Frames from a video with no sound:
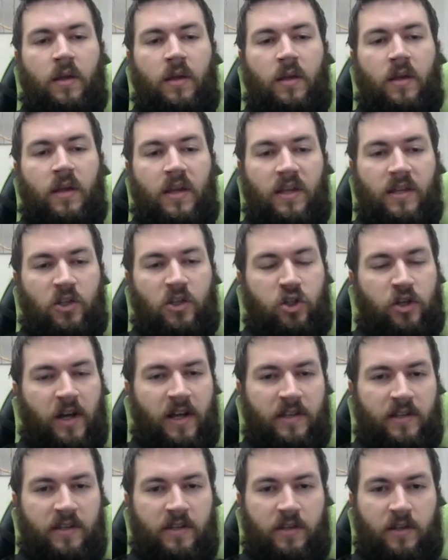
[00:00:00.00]
In
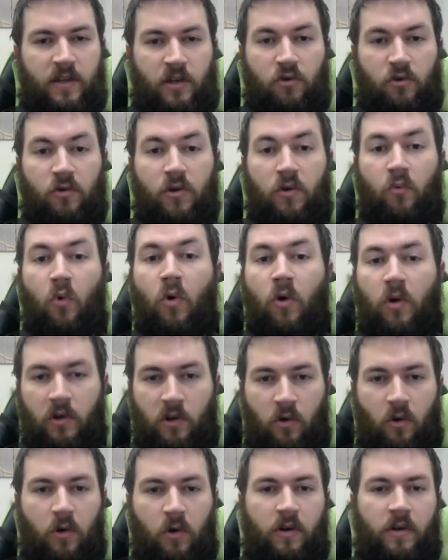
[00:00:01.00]
chess, you're a
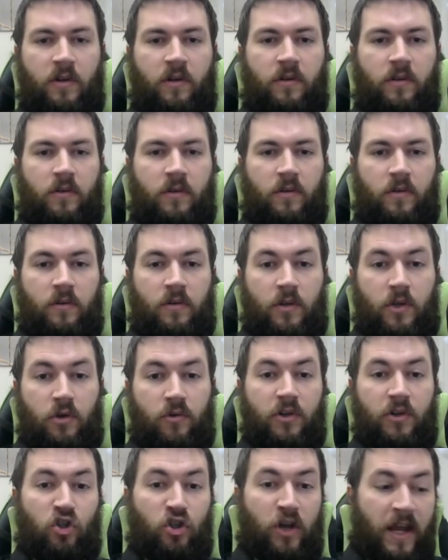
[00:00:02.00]
warlord,
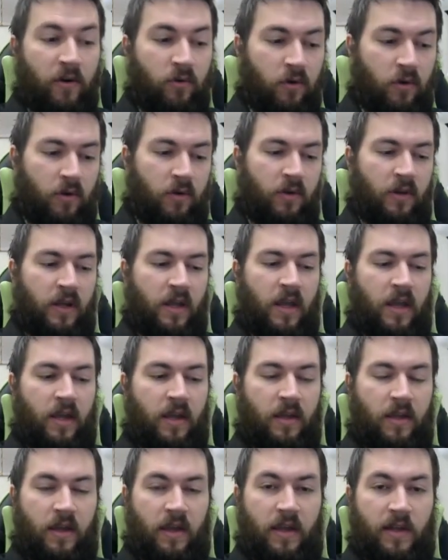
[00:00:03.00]
you're a general,
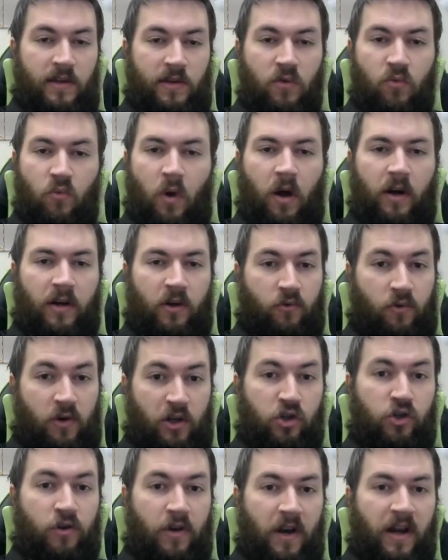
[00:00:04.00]
and you want to
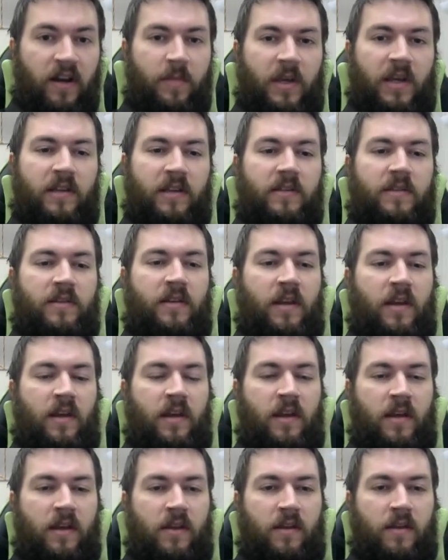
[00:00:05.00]
crush your enemies.
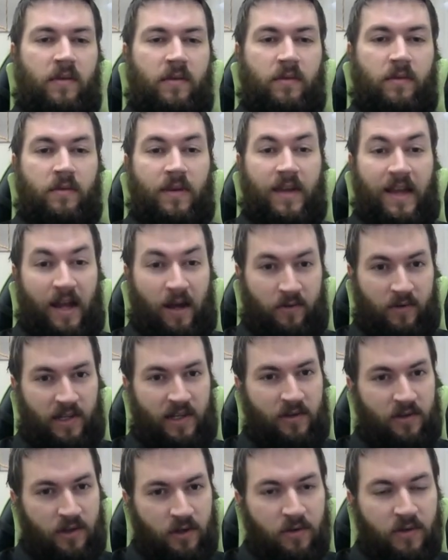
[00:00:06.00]
How can
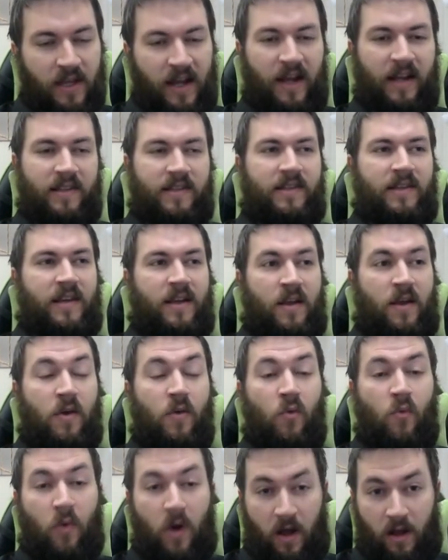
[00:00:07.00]
you do that?
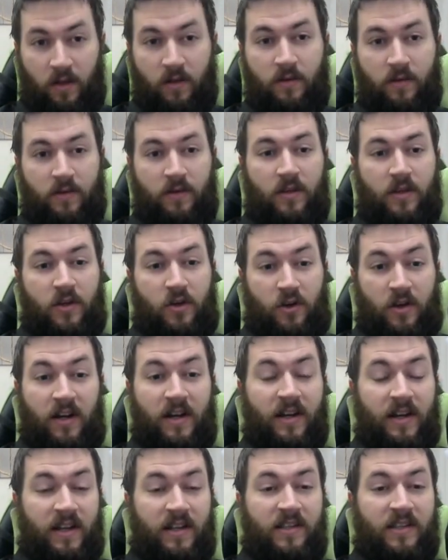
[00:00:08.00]
Well, you're going
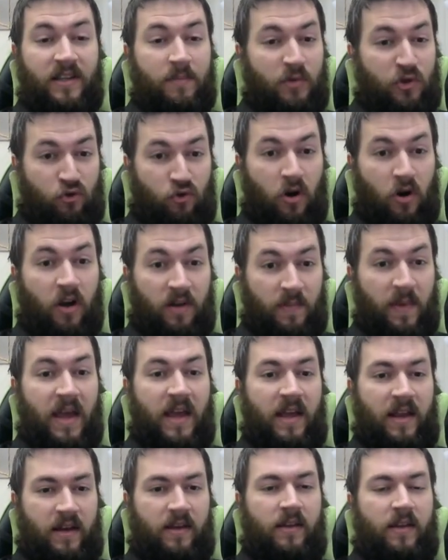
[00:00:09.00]
to need some strong
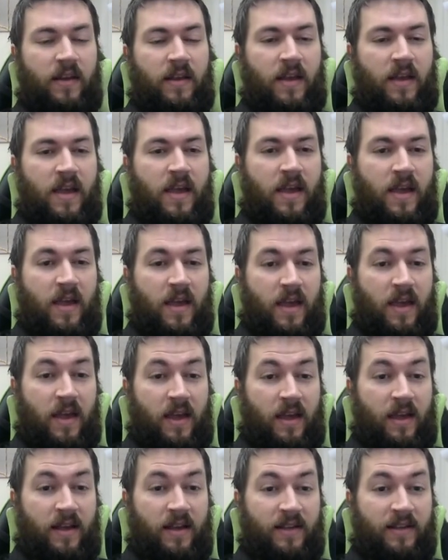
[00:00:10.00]
men.
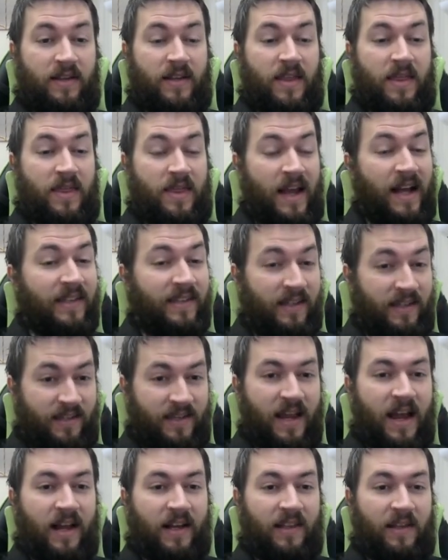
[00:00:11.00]
And that's
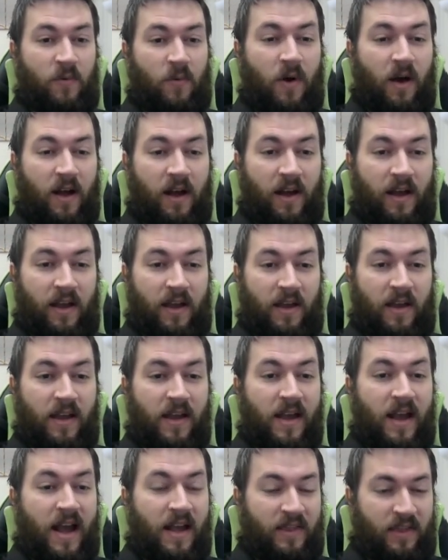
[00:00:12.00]
exactly why,
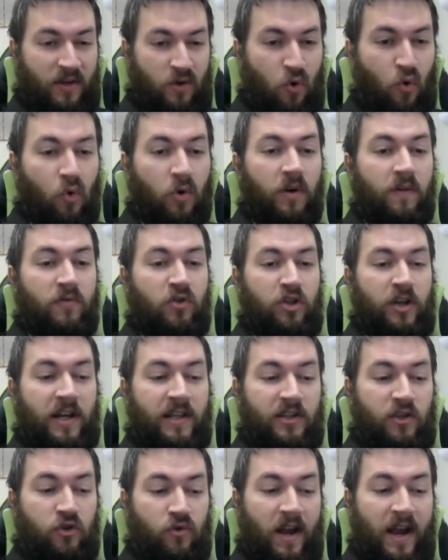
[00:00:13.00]
at the core of
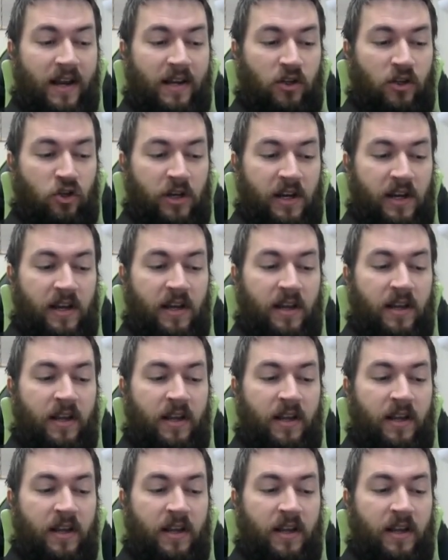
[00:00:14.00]
chess strategy,